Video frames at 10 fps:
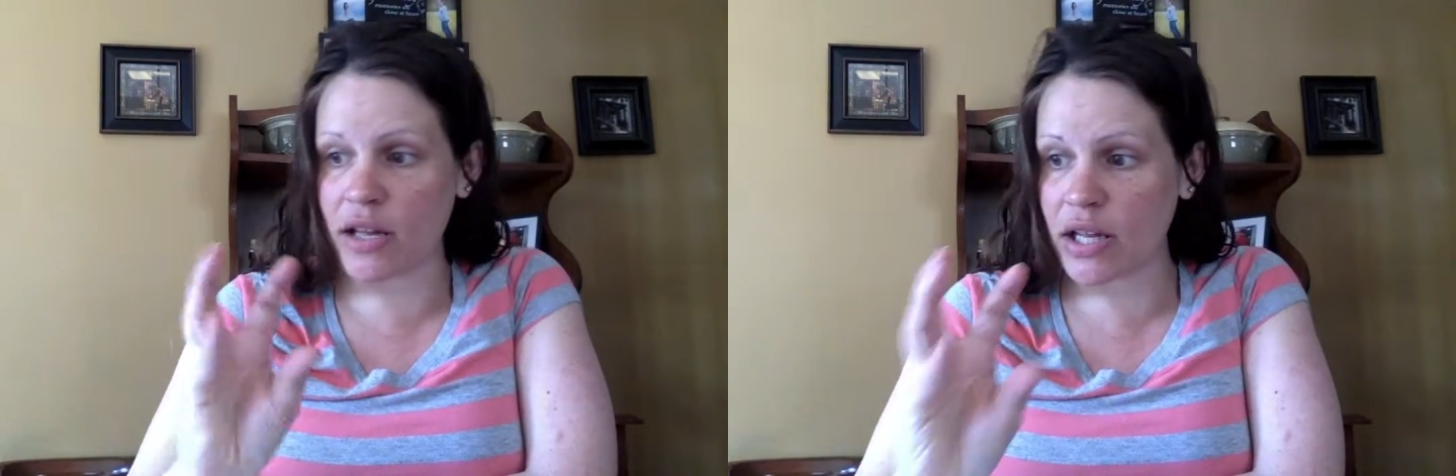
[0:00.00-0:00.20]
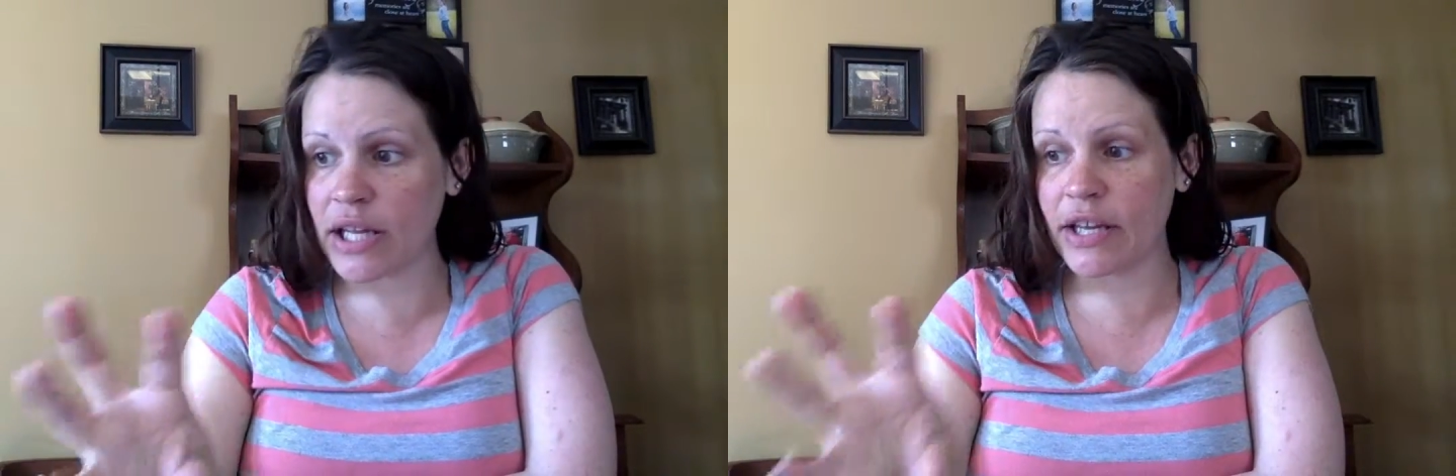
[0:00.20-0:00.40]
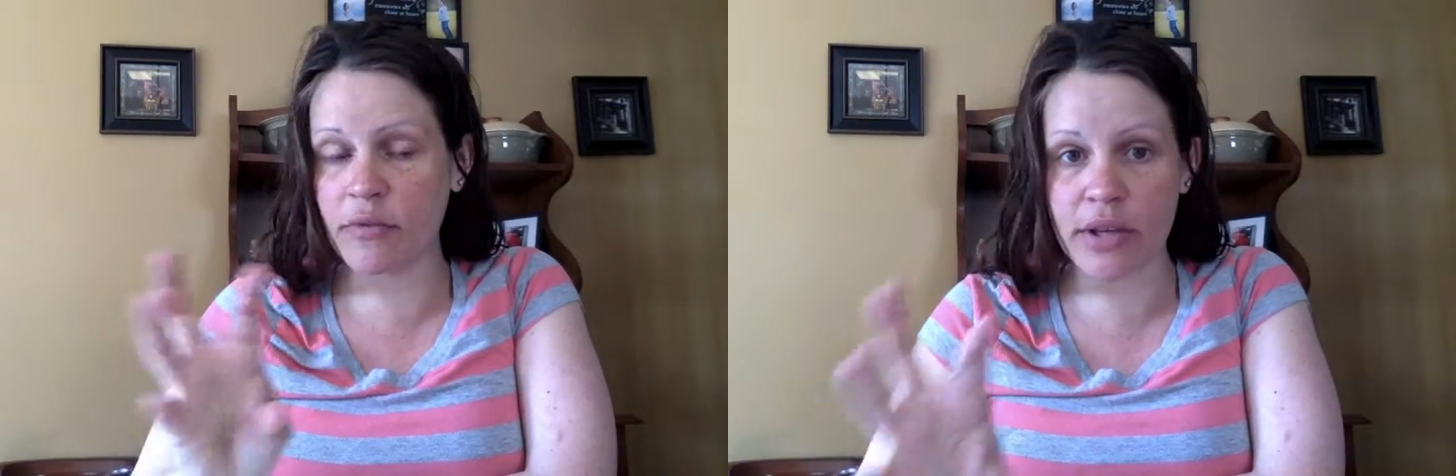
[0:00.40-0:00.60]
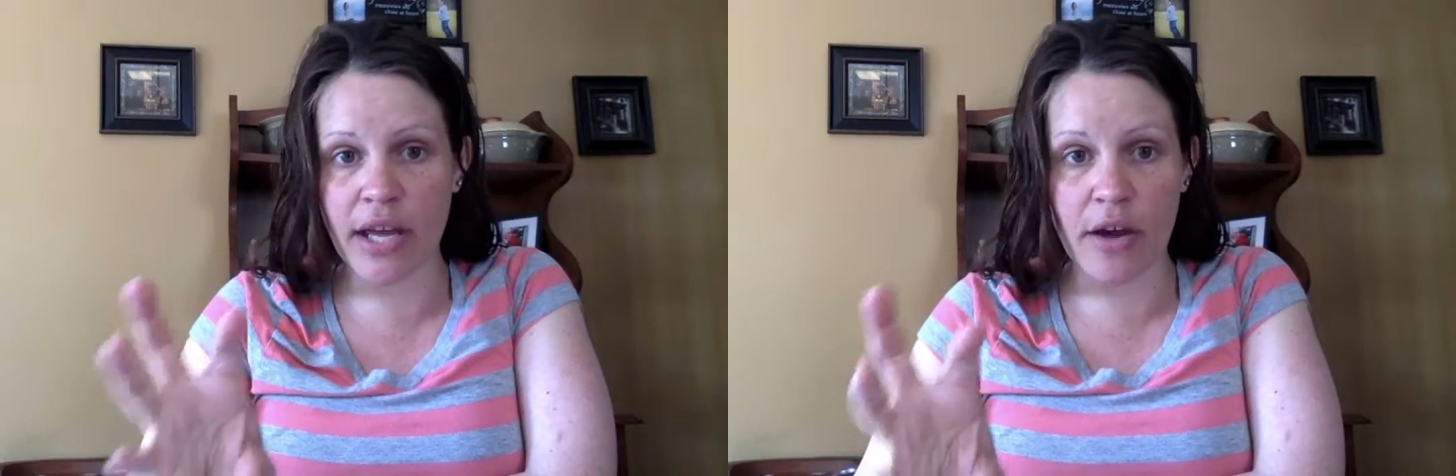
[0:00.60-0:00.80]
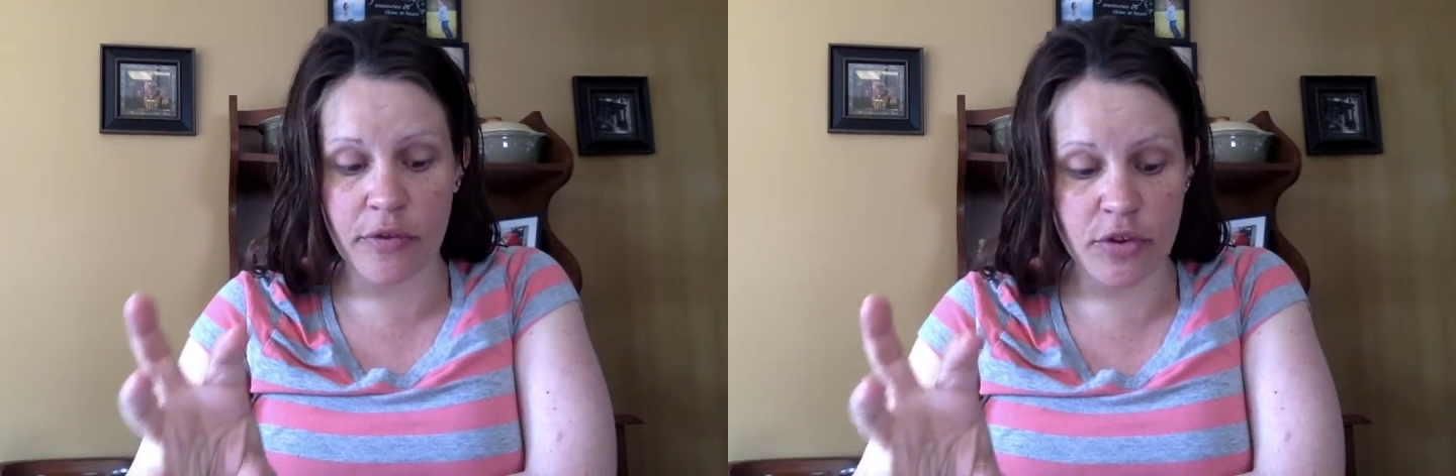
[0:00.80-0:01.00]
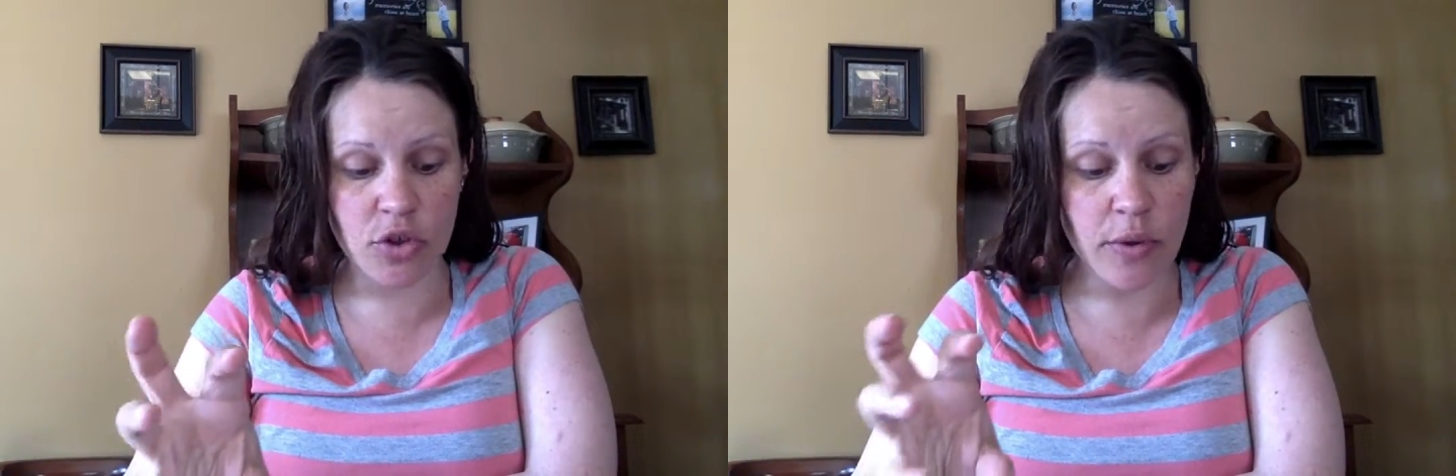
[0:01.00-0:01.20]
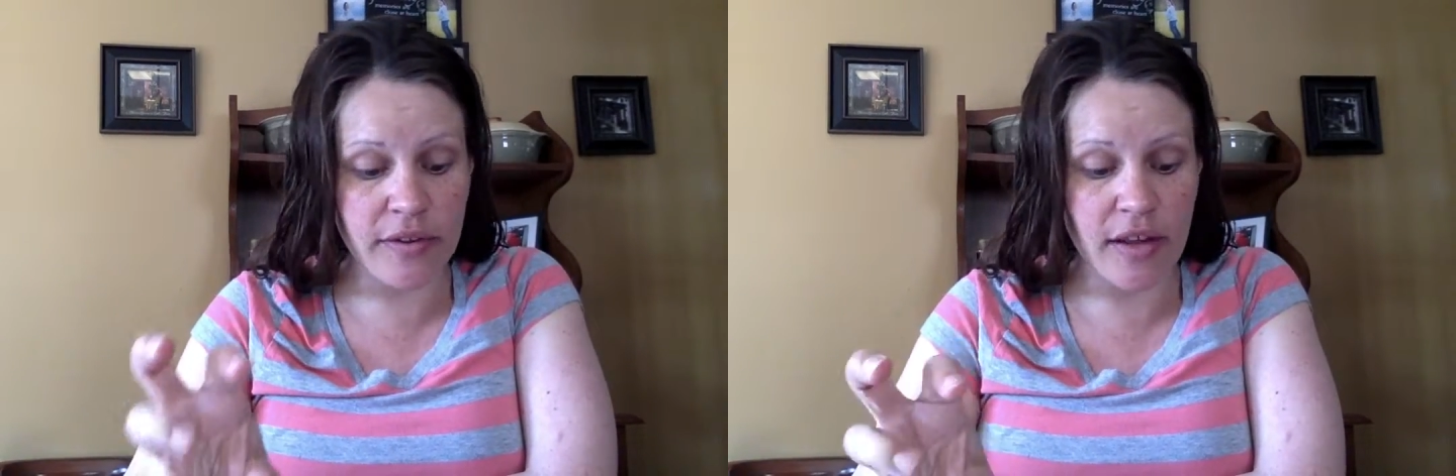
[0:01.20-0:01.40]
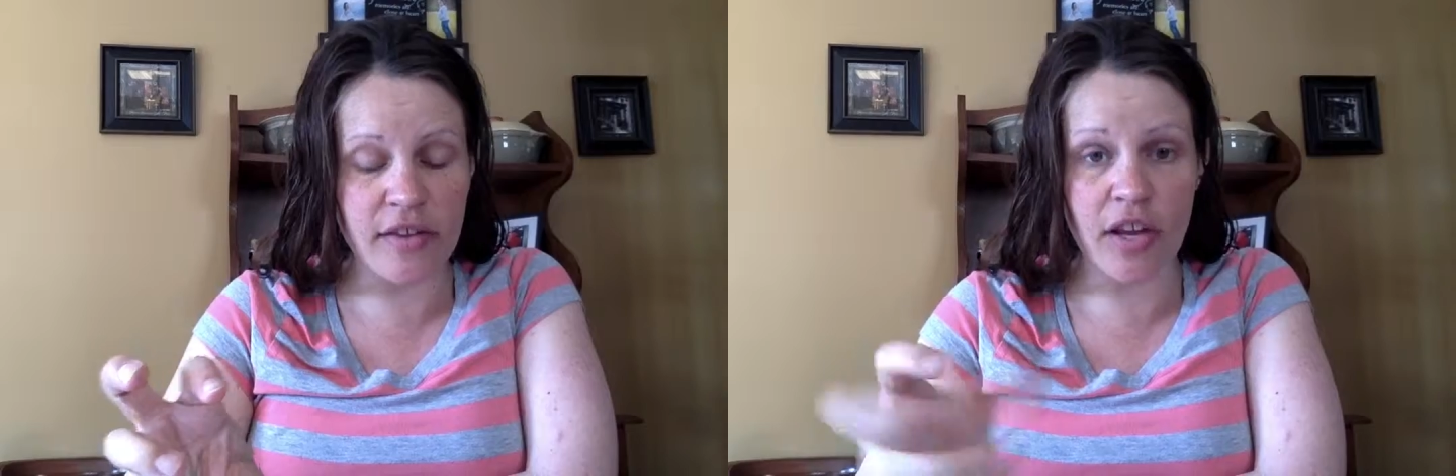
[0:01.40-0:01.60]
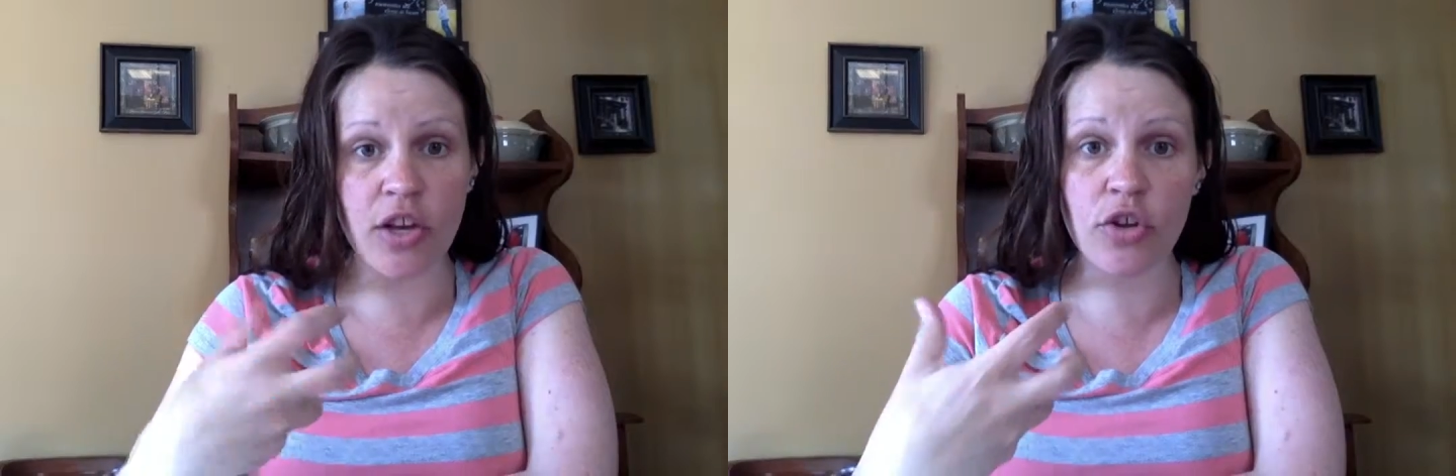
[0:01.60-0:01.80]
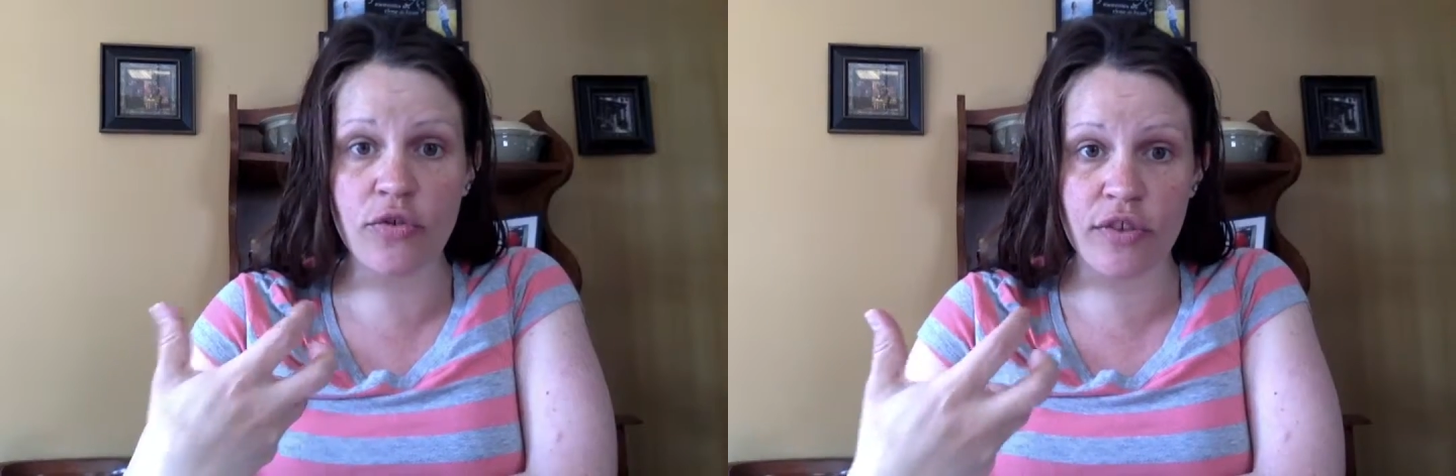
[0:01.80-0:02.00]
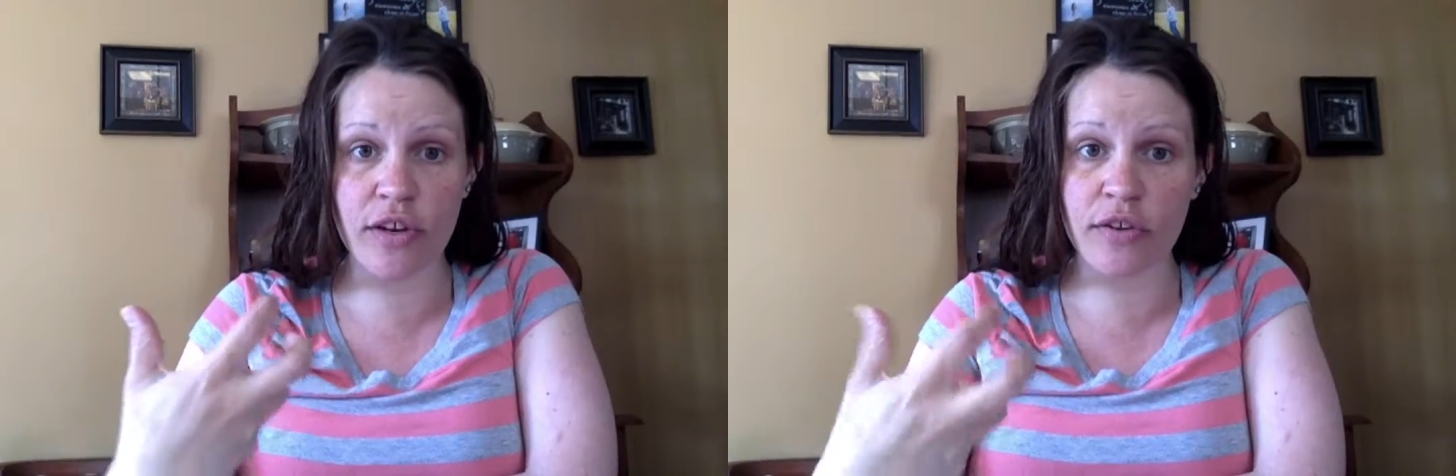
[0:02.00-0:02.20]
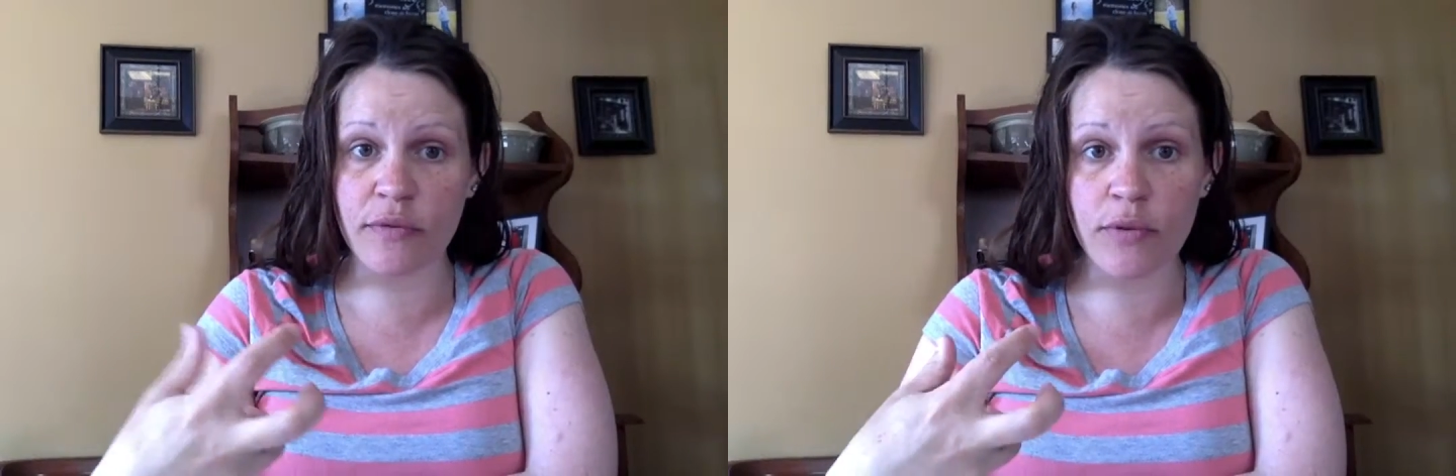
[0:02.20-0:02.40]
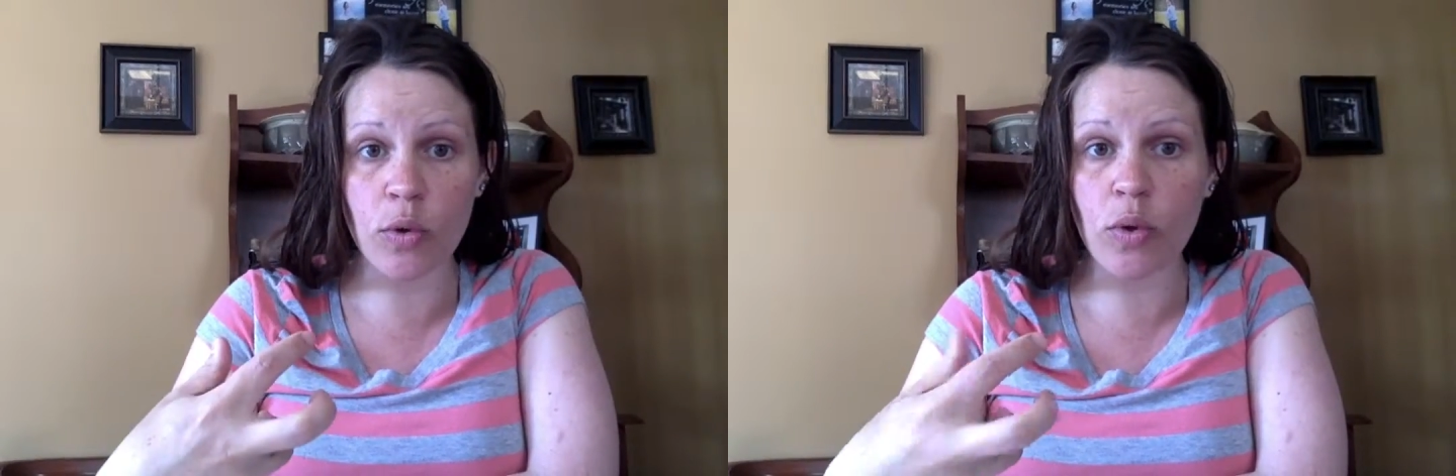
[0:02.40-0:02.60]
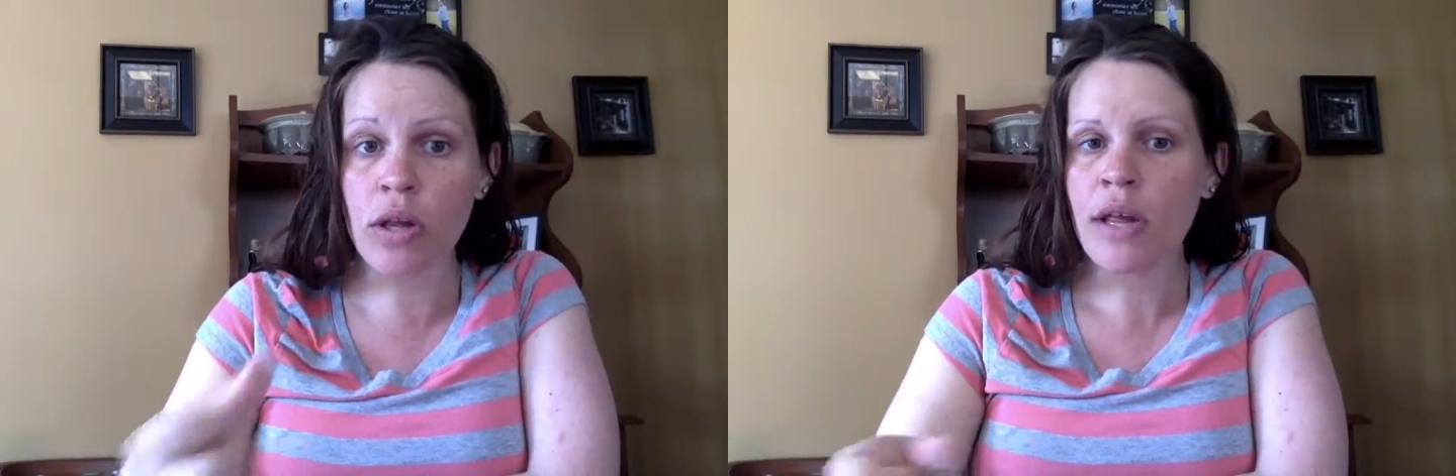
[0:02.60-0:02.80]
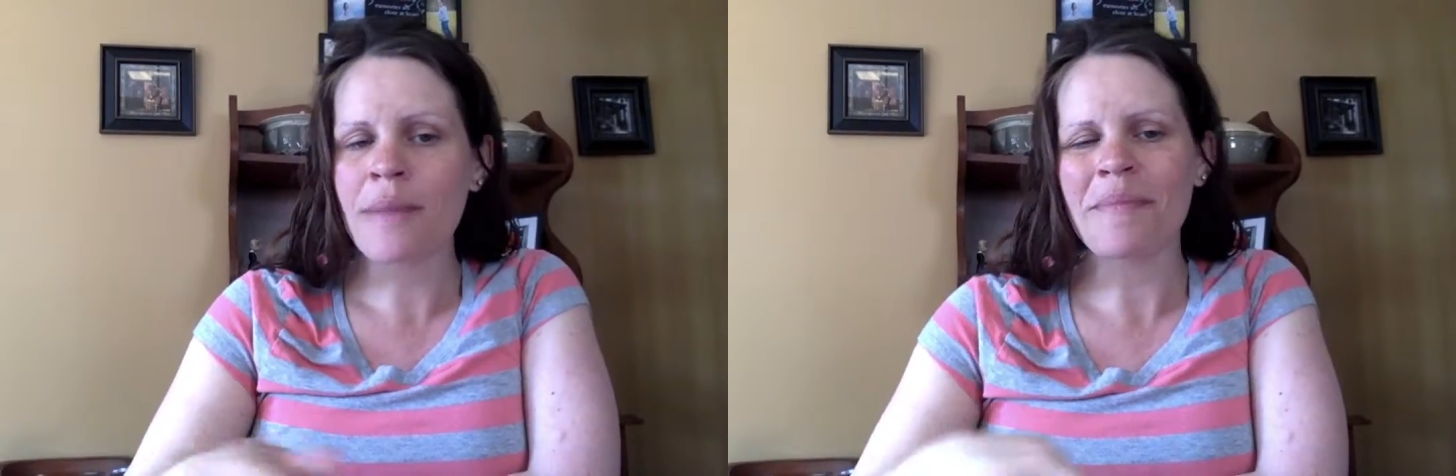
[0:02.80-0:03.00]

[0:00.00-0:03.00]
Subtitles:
clean, really healthy choice, it's going to use it as fuel,